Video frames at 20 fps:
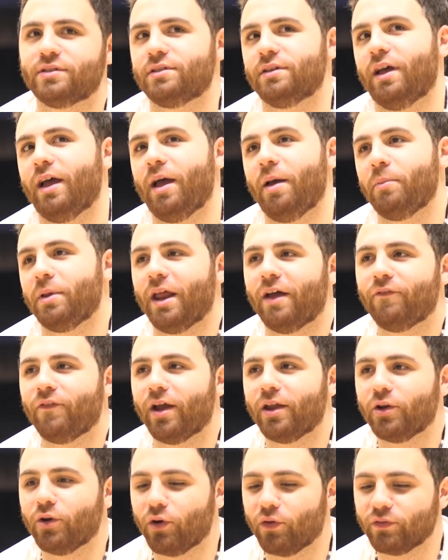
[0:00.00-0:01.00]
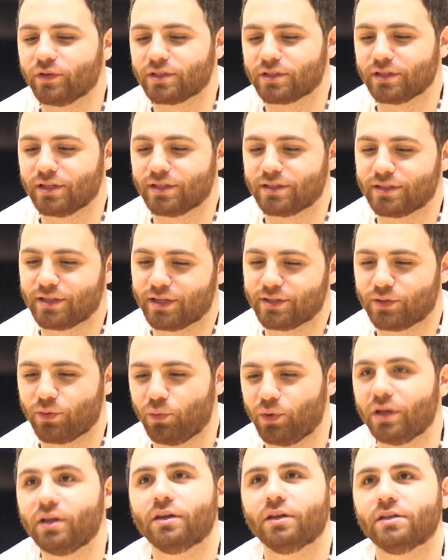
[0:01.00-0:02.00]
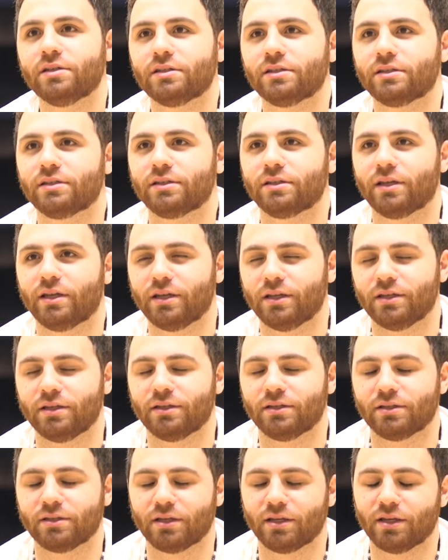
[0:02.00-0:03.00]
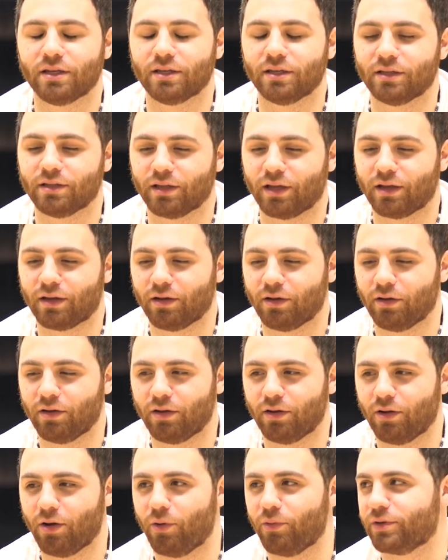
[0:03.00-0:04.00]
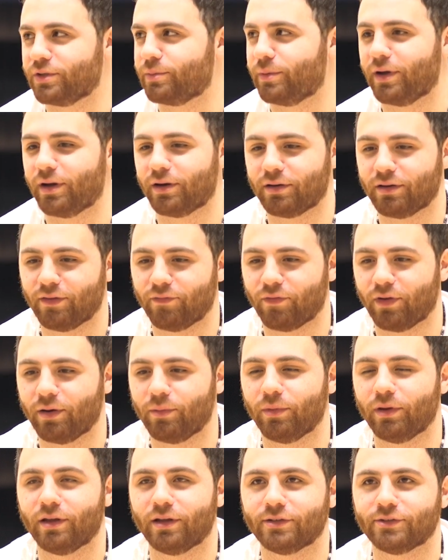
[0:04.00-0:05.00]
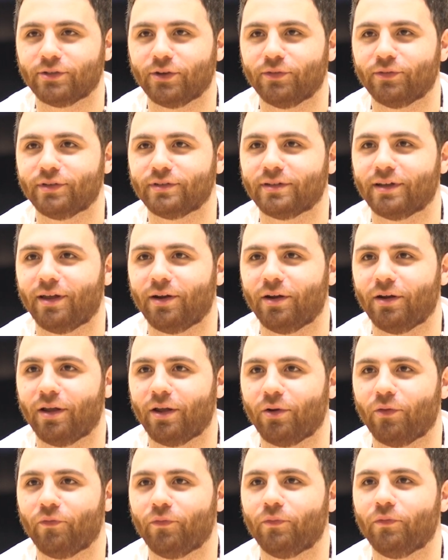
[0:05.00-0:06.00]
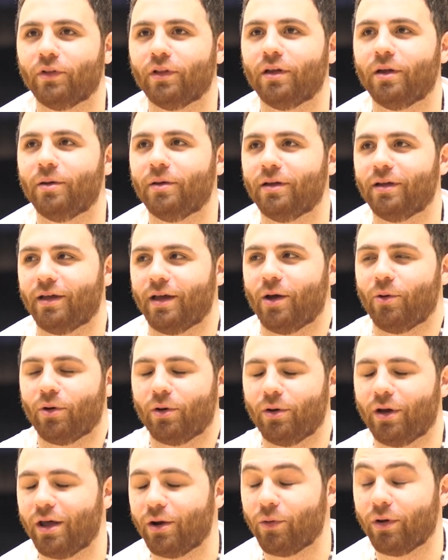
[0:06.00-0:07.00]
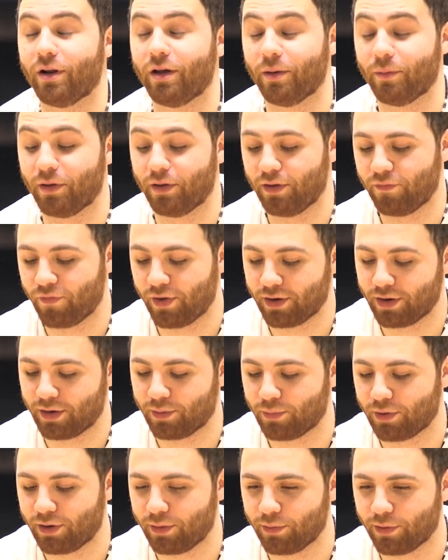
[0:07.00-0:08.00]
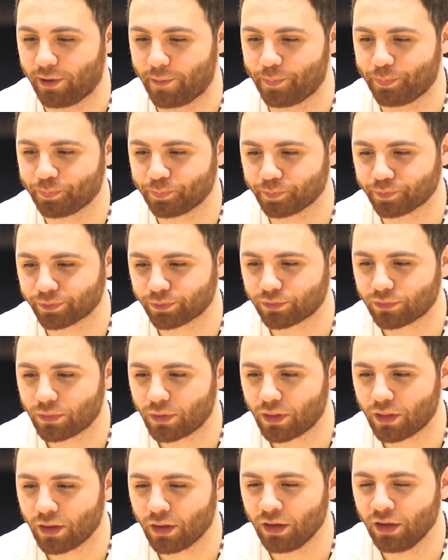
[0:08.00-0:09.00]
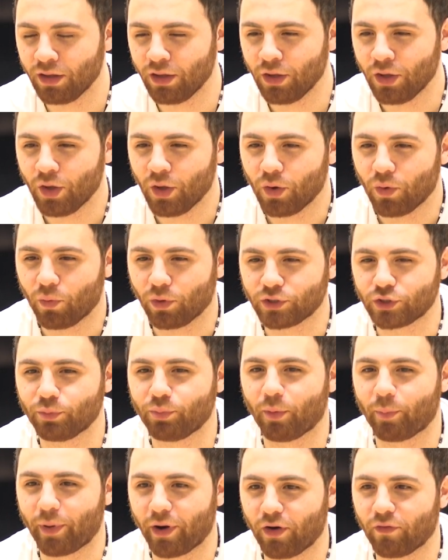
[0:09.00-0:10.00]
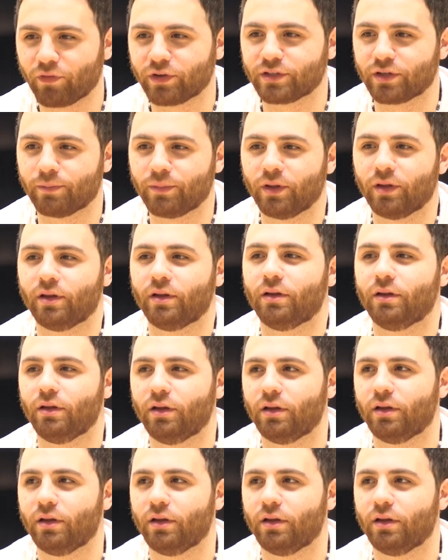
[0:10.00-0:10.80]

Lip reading: I mean, I find nervousness as a weakness in all respect. If anybody gets nervous, I don't feel that. I don't want to offend anybody, but once you prepare for something,